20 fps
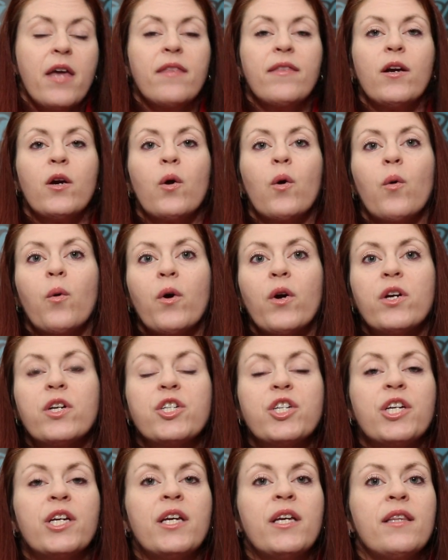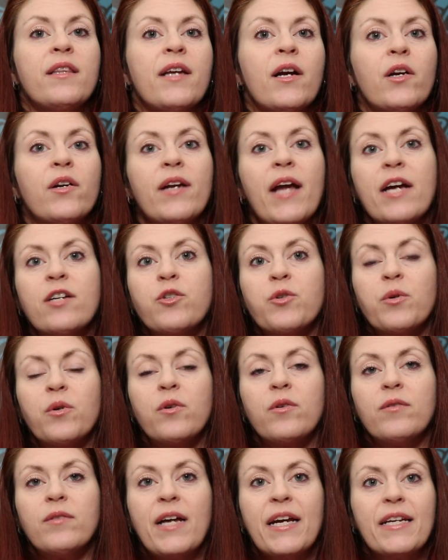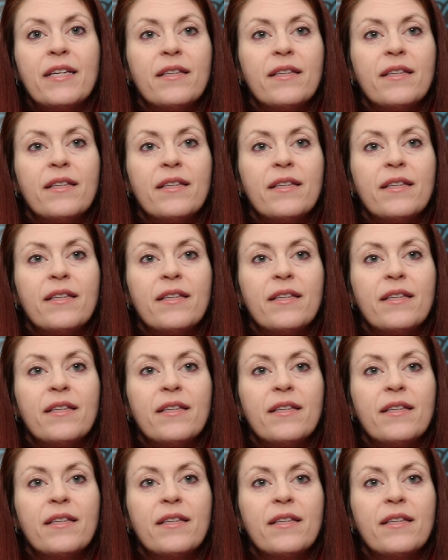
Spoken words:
their origin, their natural